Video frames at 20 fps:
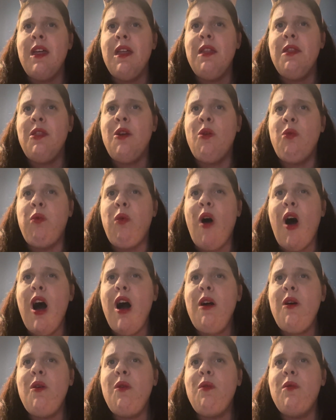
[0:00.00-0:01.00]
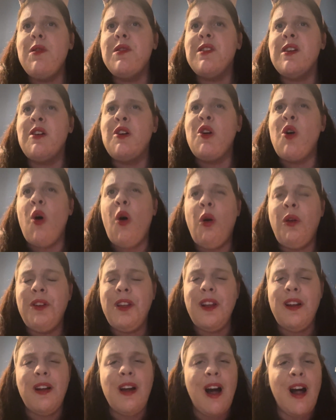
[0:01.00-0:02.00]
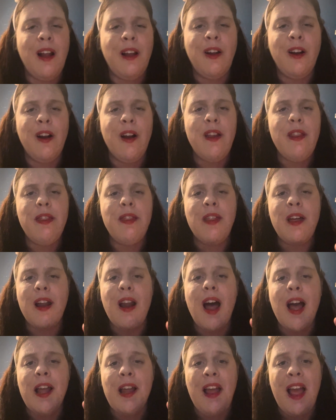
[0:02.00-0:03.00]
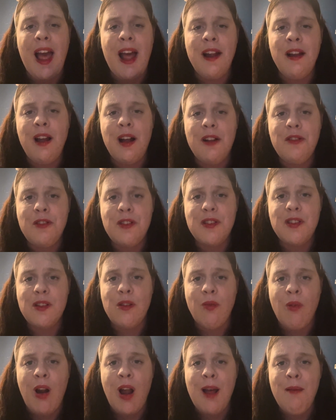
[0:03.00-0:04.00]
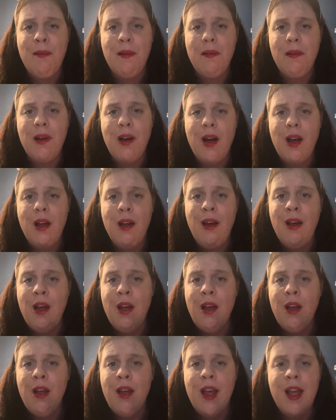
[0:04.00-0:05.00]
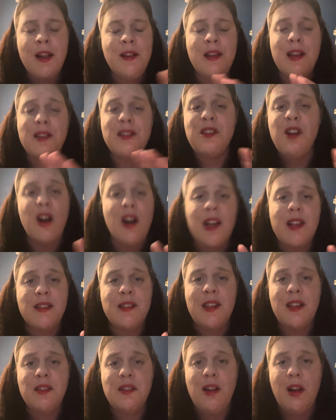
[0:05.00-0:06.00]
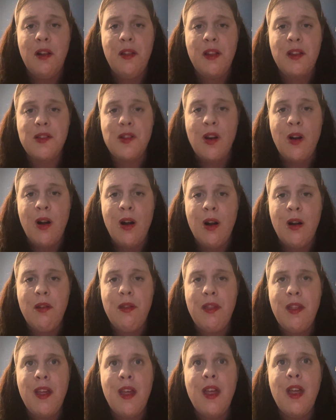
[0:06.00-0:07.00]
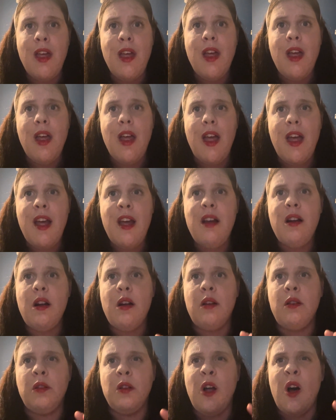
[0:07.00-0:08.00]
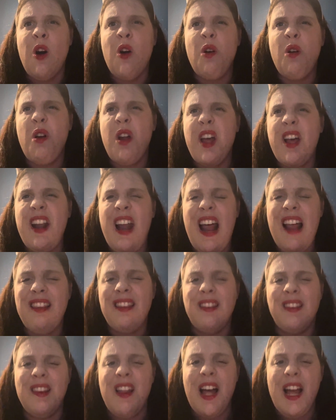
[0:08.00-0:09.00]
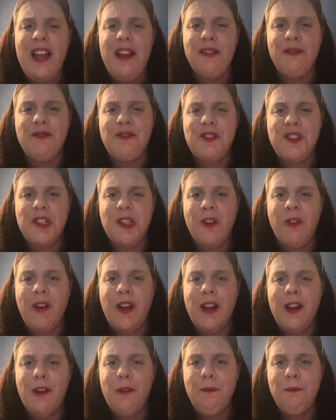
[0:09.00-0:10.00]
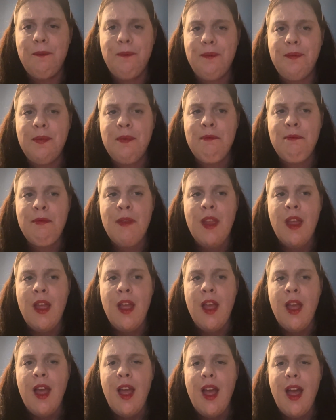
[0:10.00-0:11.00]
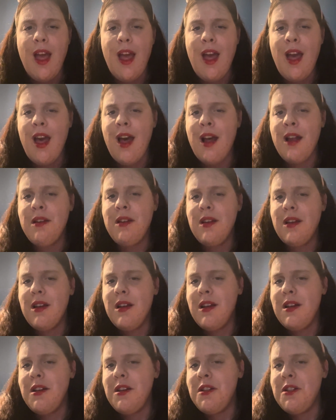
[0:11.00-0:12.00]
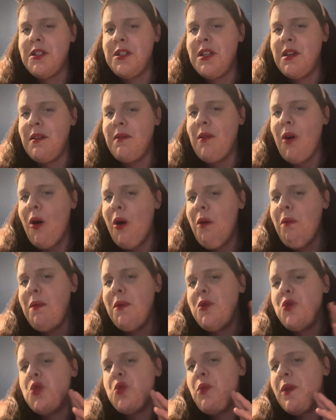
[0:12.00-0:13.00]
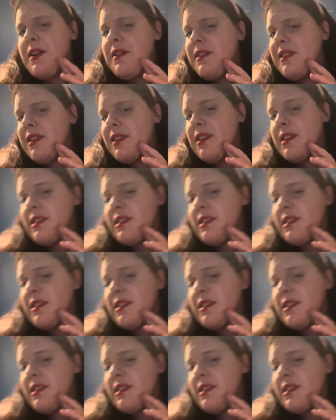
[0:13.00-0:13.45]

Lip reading: The rock was a golden color that I cannot describe. It does not exist on this earth. It glowed. It had life to it. And she almost went to the